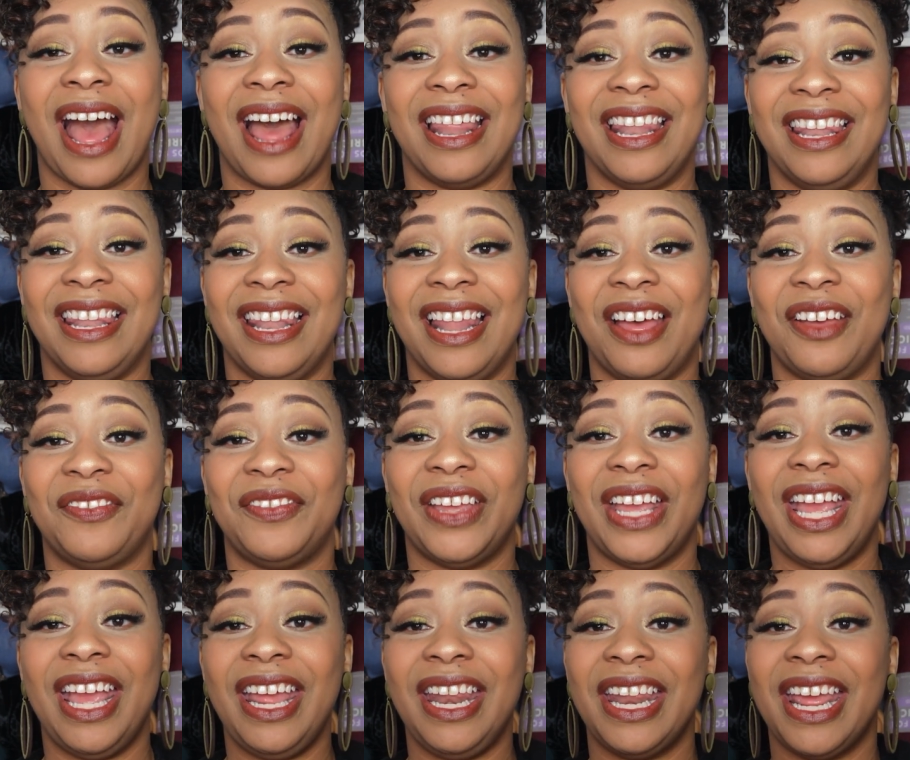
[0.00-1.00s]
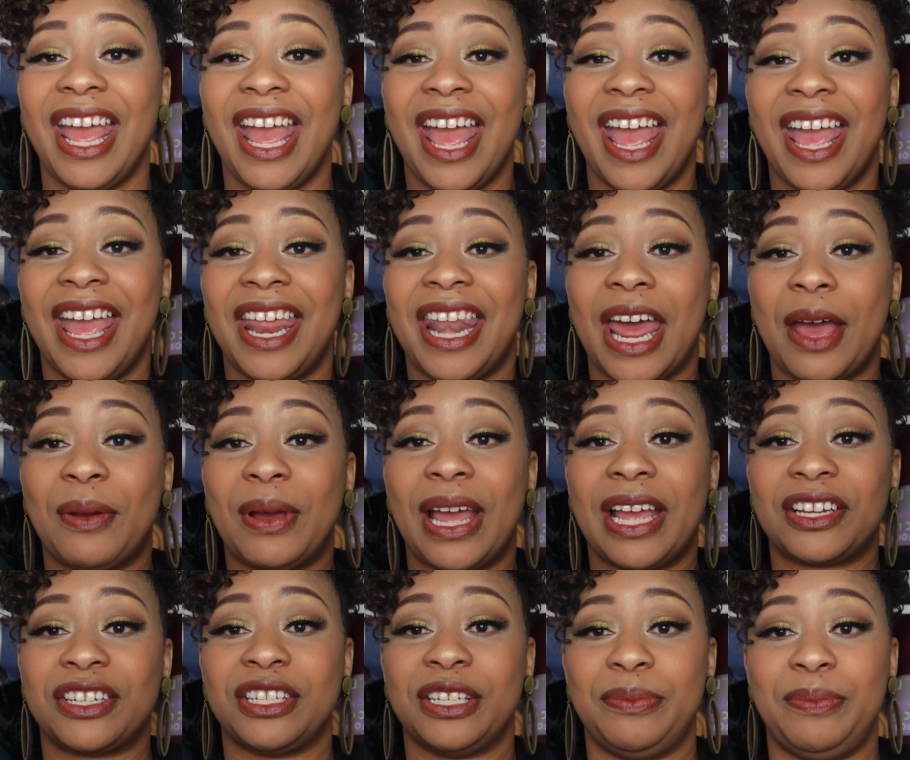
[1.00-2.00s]
I love it, and I will
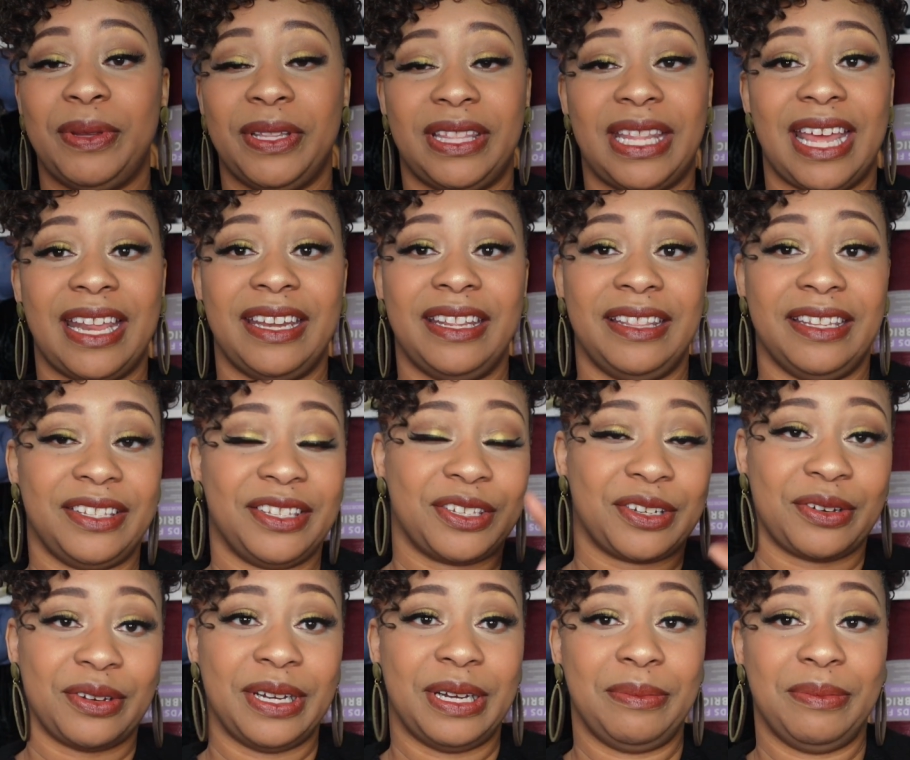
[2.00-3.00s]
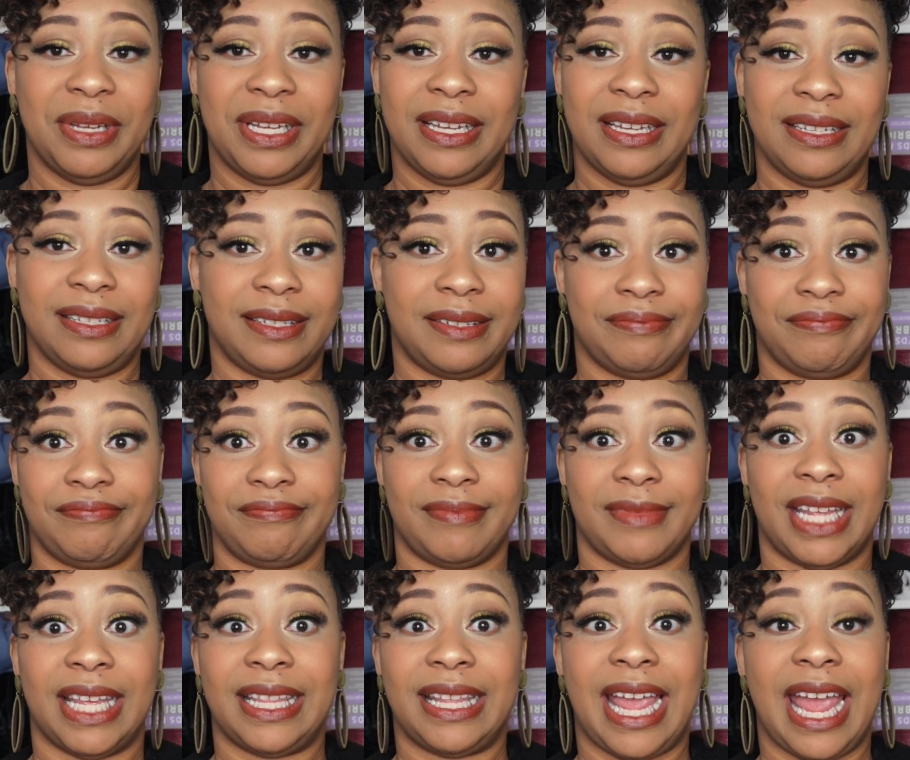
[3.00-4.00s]
actually put that in the screen because
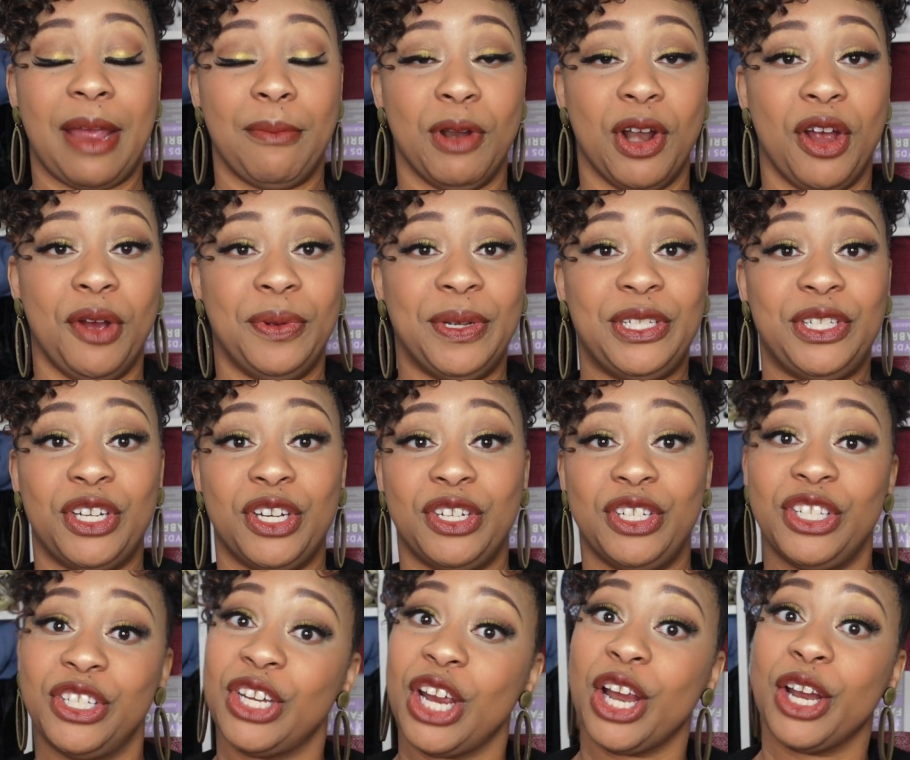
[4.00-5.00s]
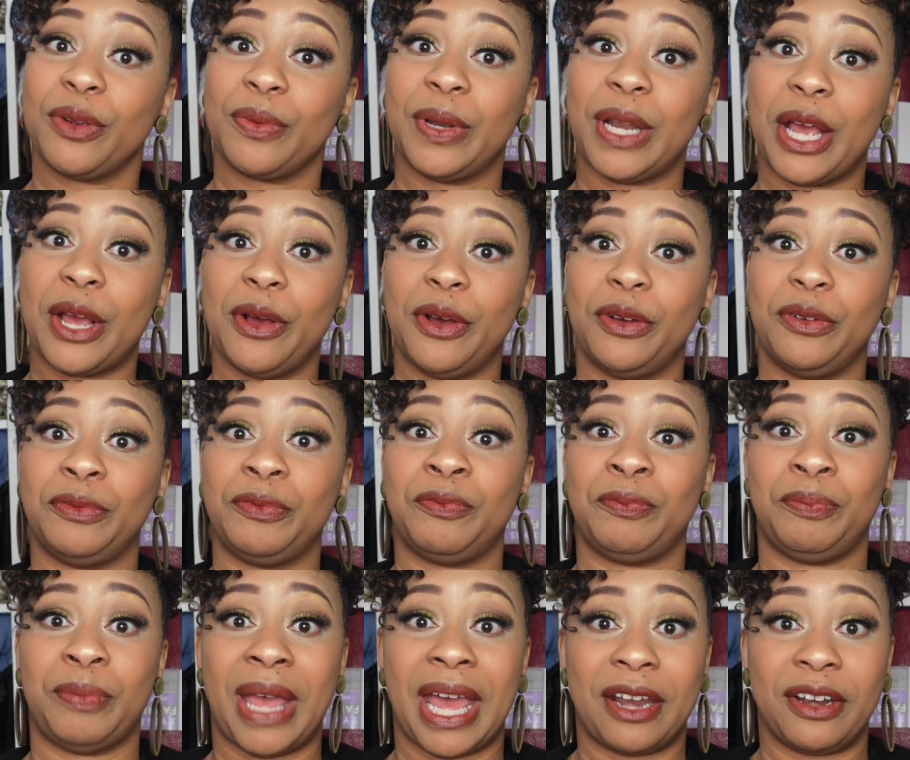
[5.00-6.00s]
camera always turns dark when I hold
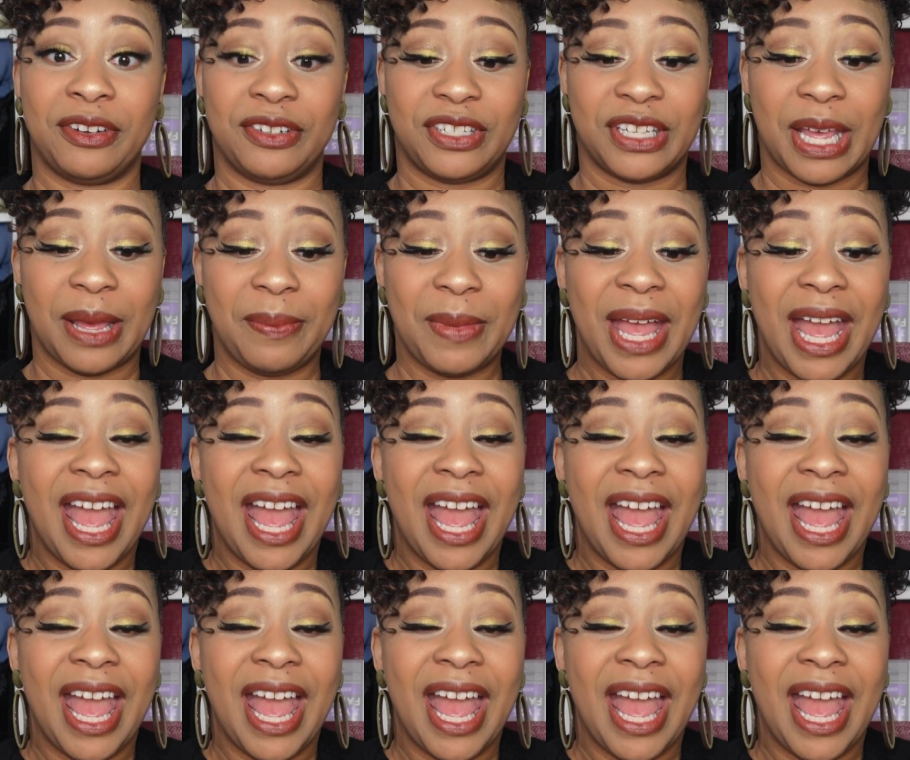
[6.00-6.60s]
patterns up.